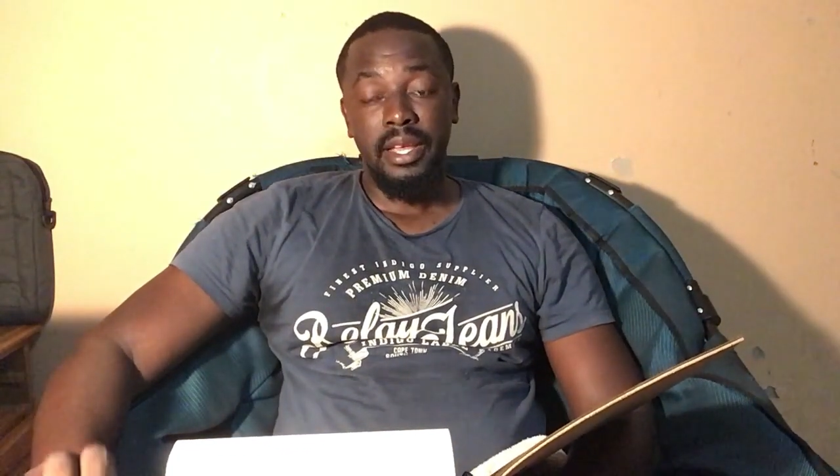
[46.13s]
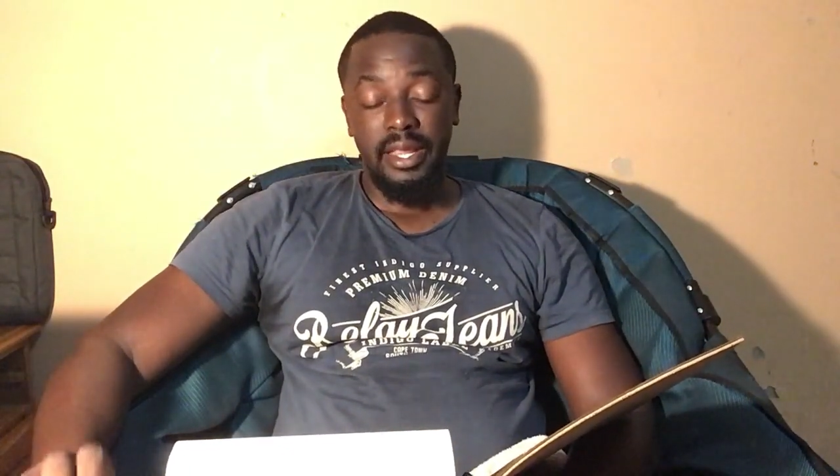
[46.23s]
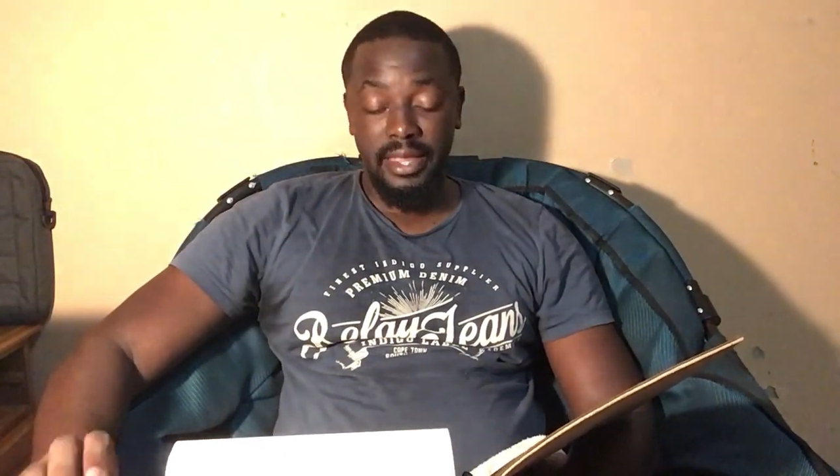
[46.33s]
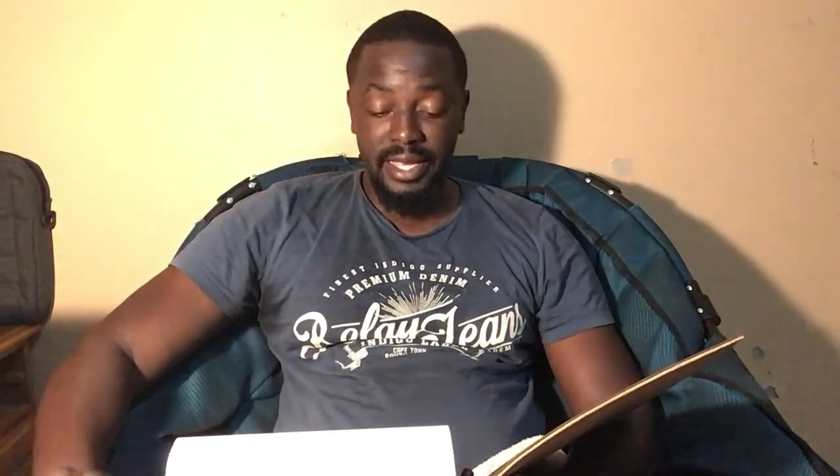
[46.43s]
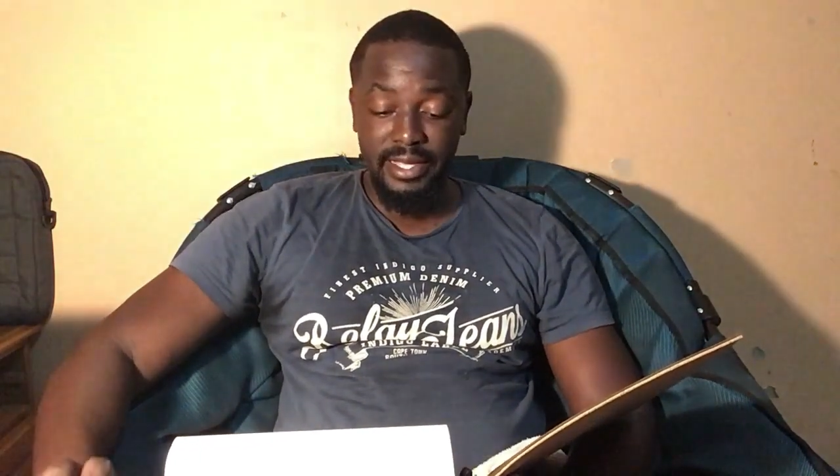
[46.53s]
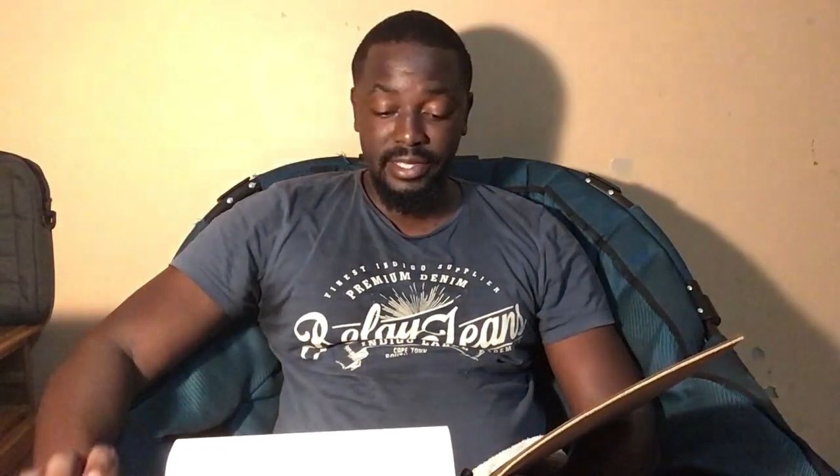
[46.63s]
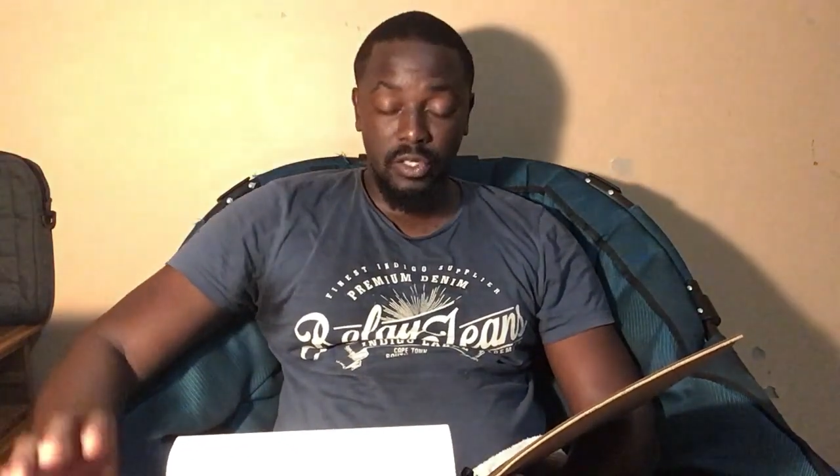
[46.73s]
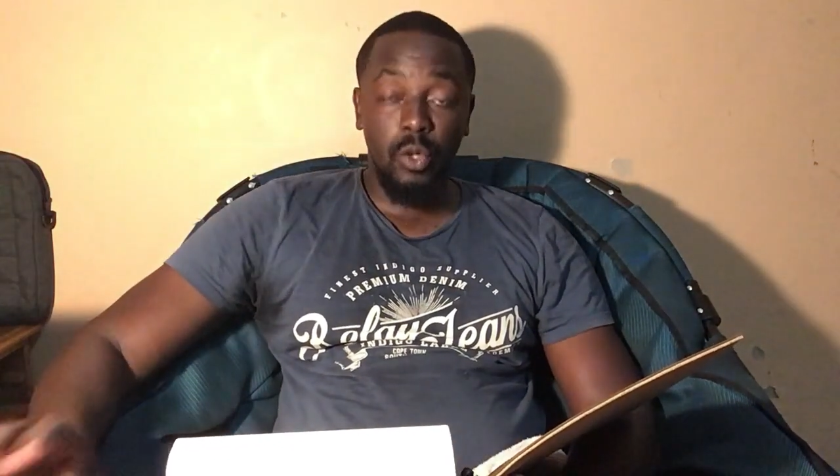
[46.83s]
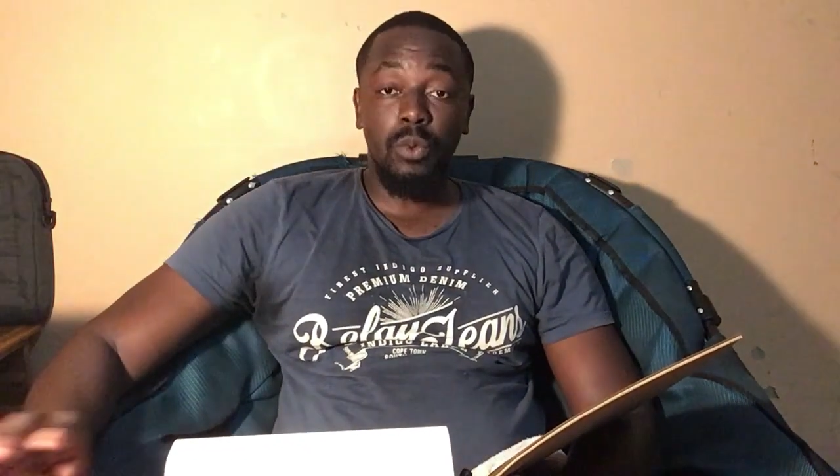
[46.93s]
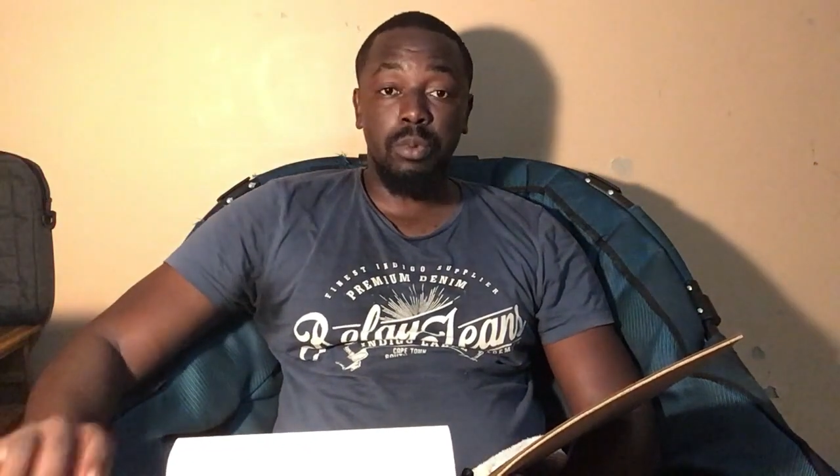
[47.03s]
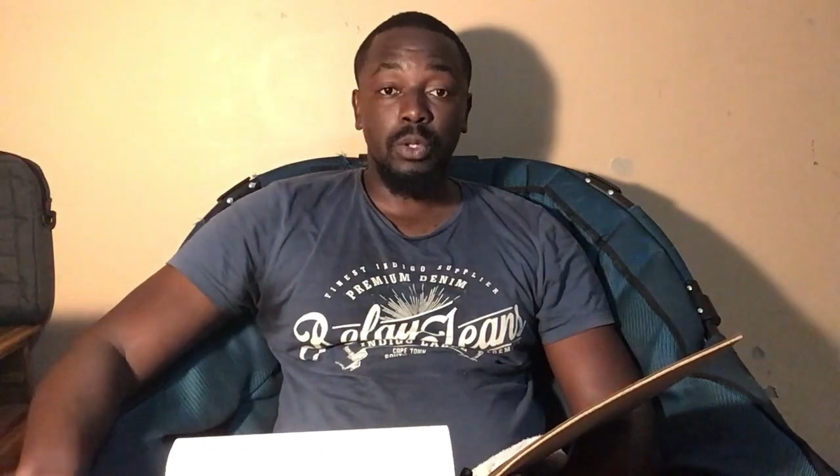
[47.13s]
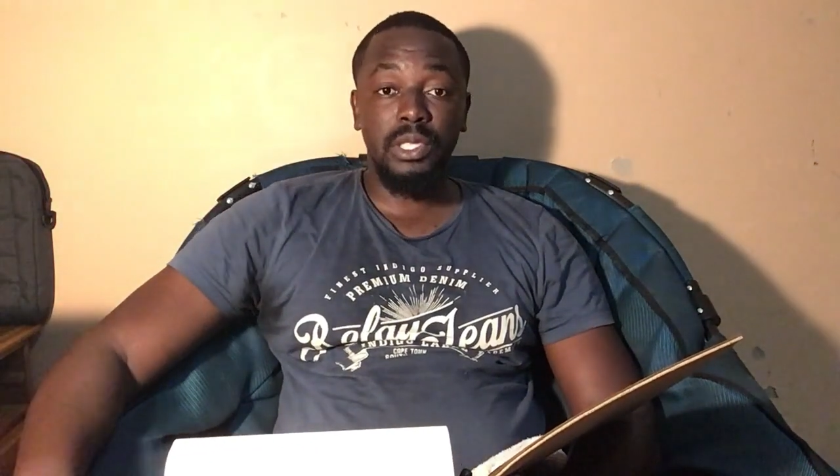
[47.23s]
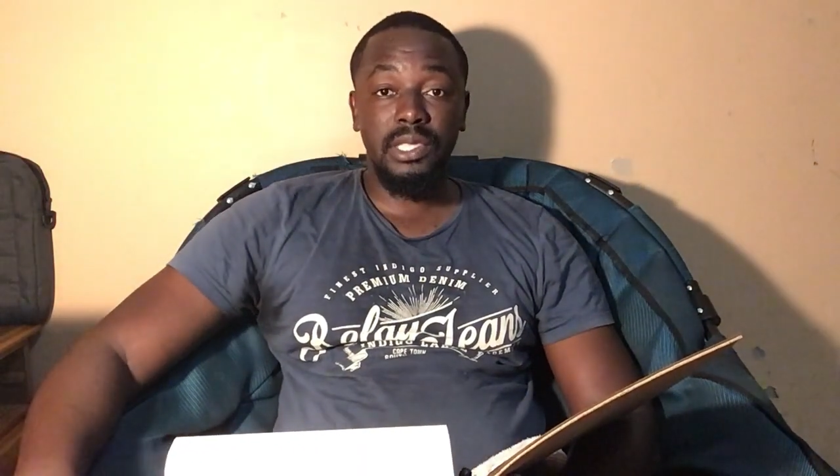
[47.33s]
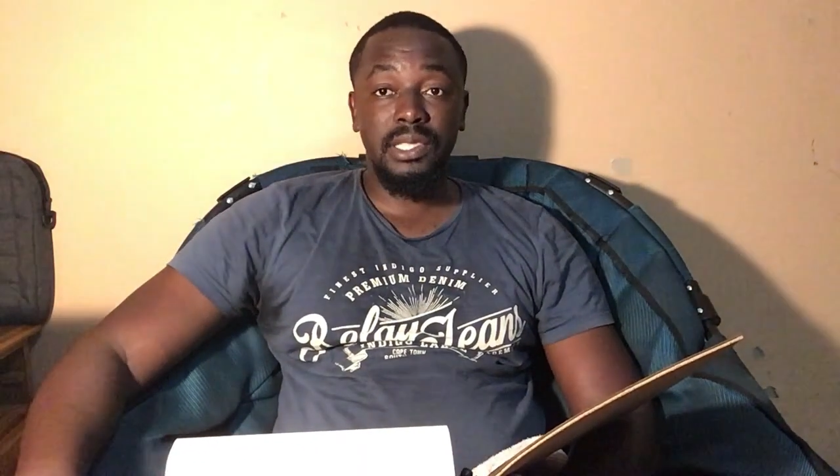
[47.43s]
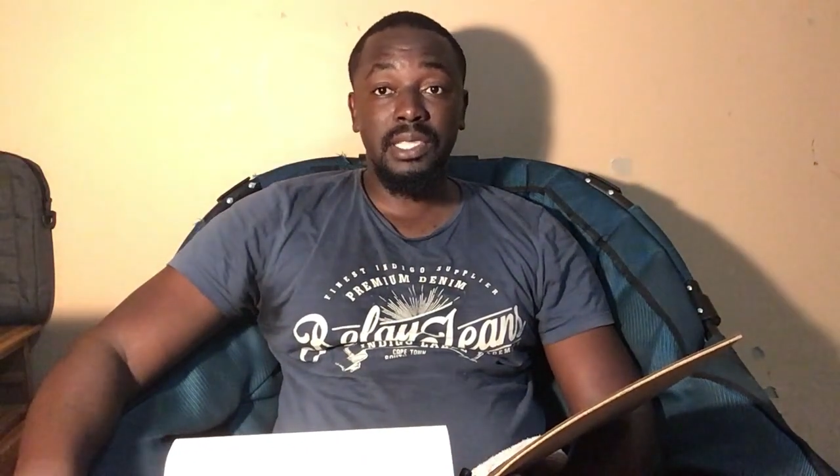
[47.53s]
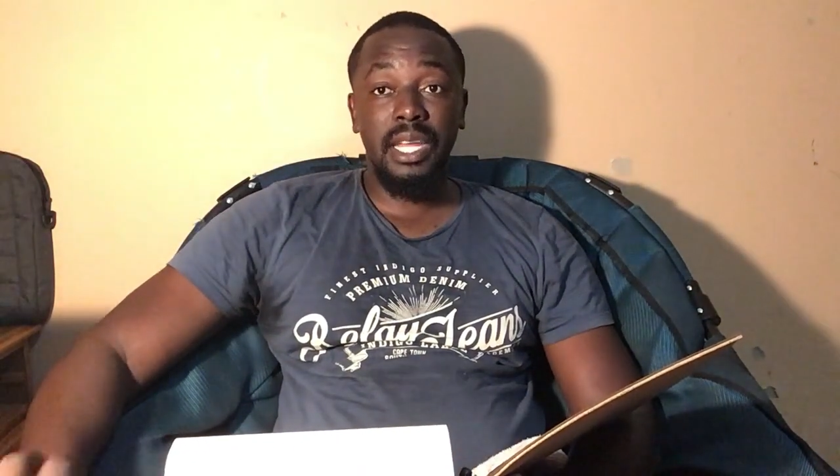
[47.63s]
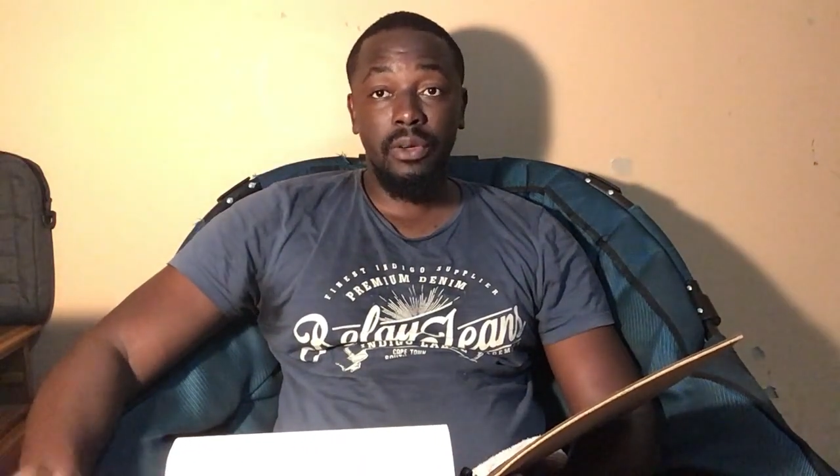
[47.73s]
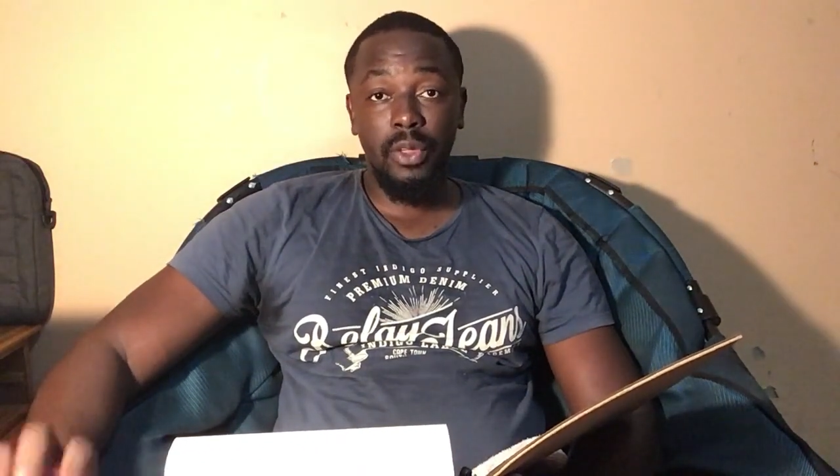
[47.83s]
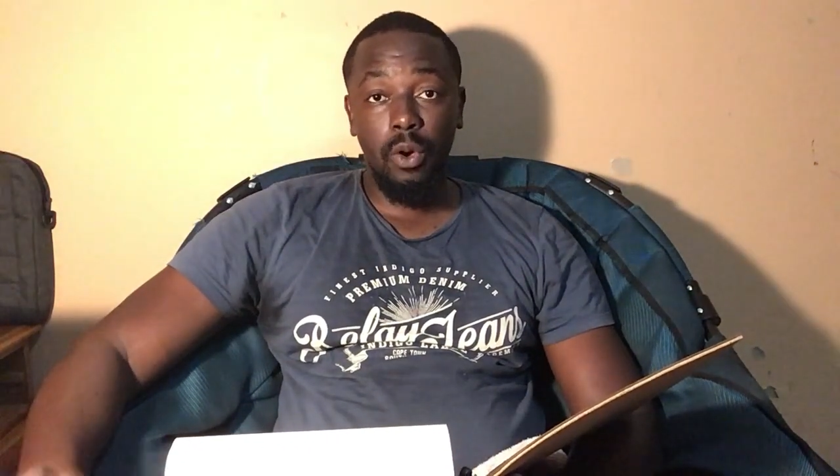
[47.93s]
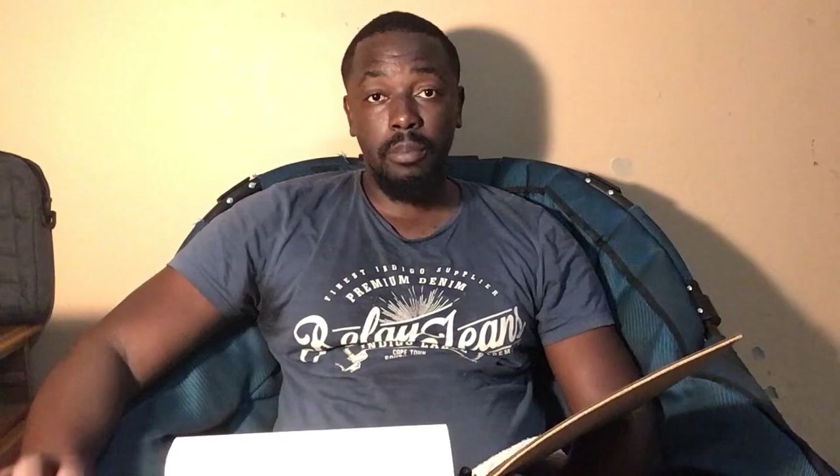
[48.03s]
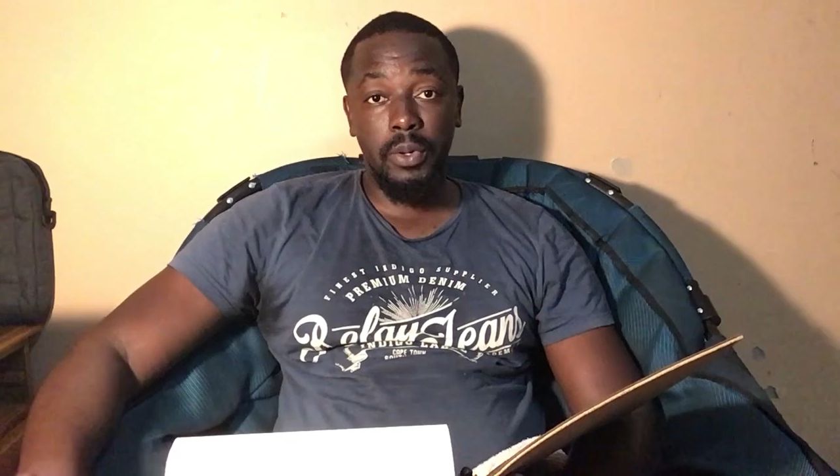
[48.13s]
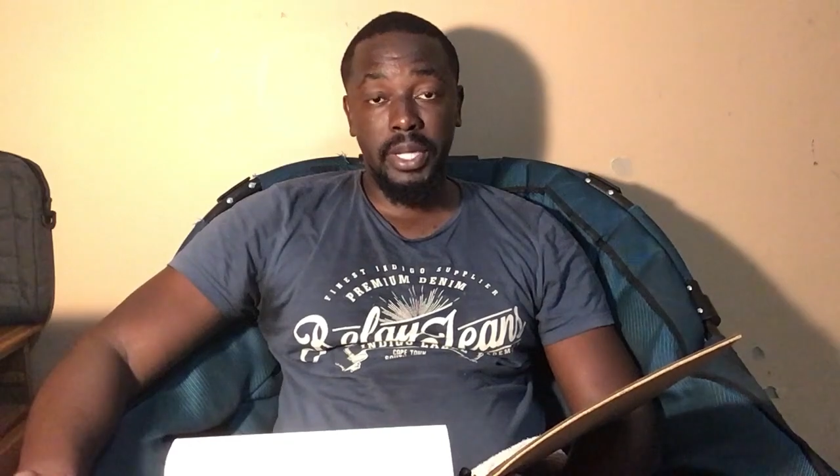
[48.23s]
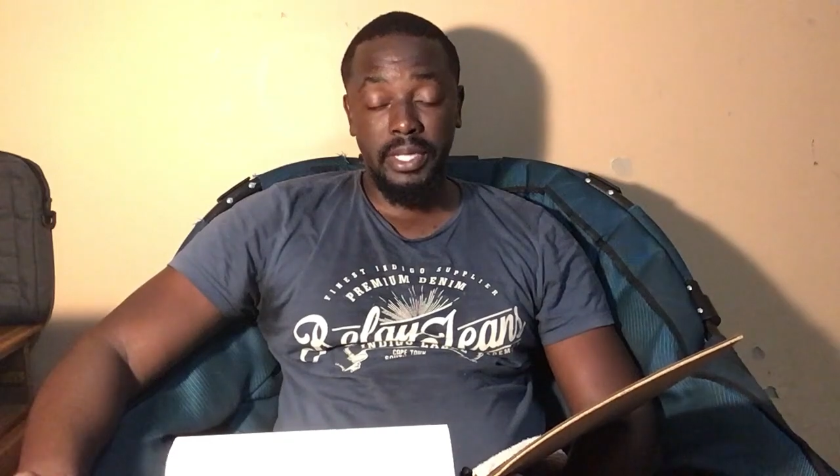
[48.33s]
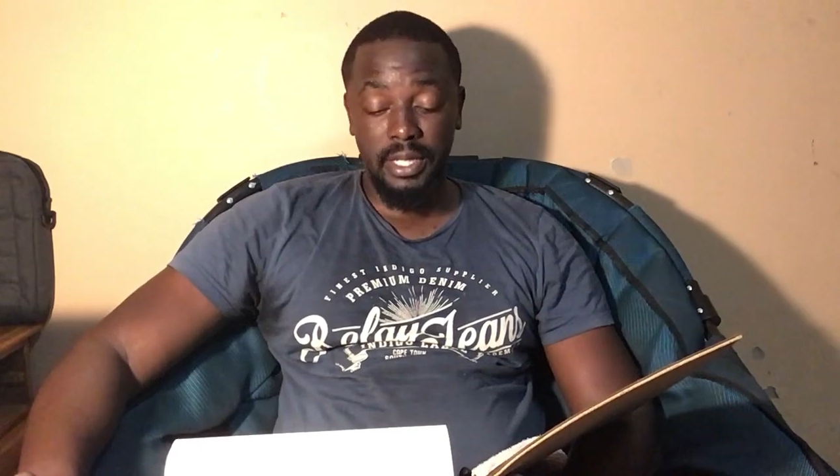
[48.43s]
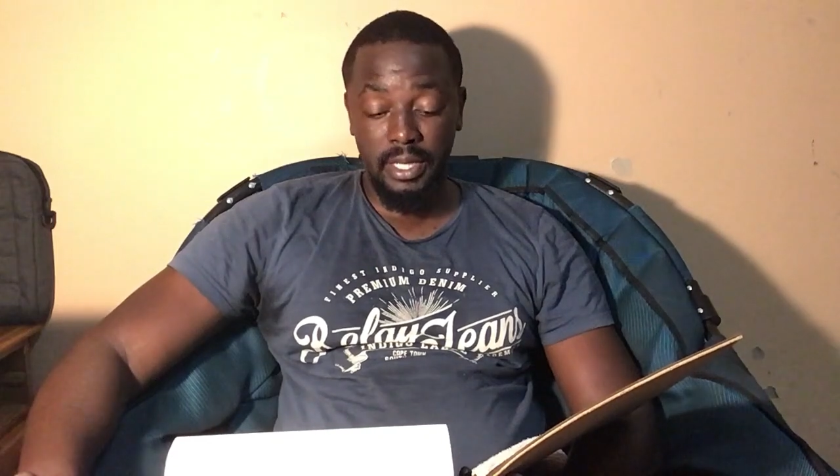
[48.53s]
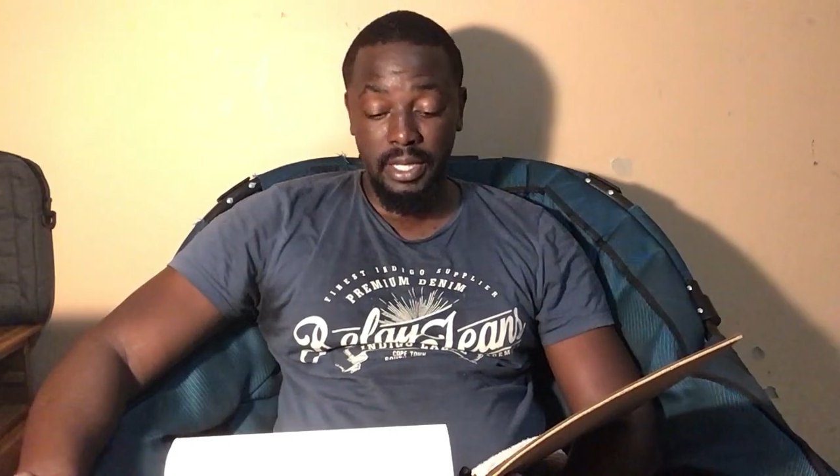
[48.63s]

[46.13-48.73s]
these loan processes and how they operate.